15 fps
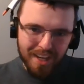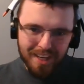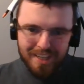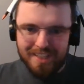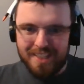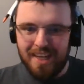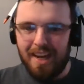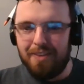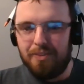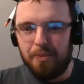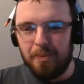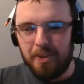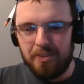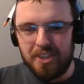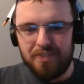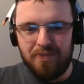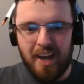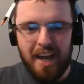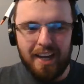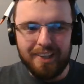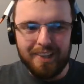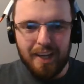aside from the
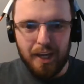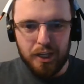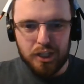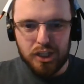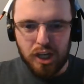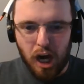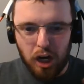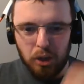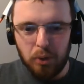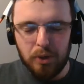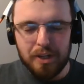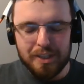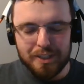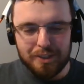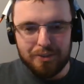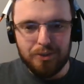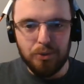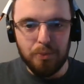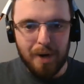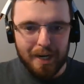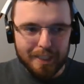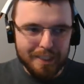fact that Star-Lord is
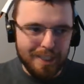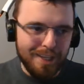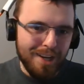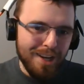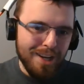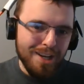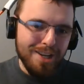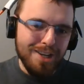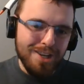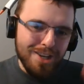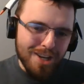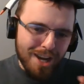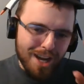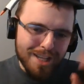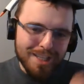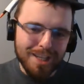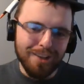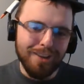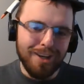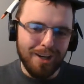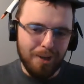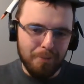directed just a
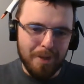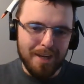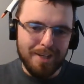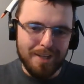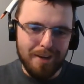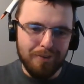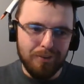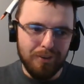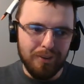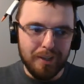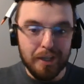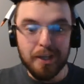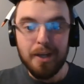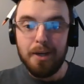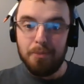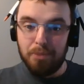little bit differently,